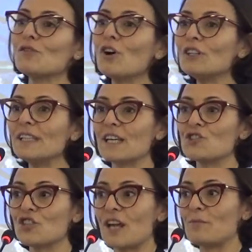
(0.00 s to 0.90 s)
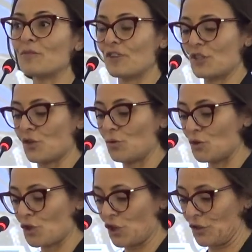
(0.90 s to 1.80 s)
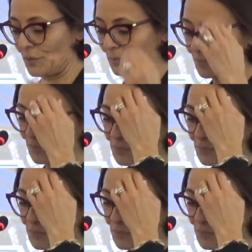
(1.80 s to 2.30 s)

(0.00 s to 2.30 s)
of all, the AGM resolution.